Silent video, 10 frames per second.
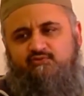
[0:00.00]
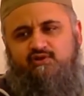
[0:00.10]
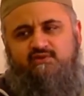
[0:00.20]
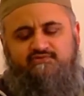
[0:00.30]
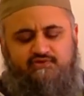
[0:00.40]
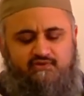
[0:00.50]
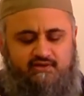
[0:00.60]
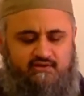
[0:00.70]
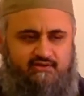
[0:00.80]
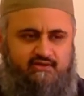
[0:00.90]
Well, I'm
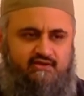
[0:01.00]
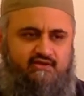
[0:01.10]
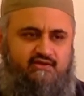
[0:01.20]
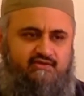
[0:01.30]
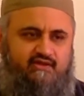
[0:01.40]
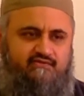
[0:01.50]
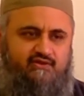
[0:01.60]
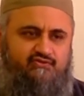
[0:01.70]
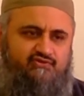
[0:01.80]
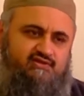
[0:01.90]
sorry, they've
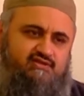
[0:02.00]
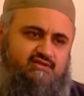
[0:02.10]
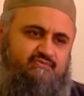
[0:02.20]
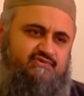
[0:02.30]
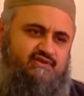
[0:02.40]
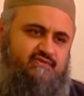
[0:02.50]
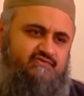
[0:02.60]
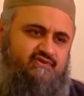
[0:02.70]
contradicted themselves.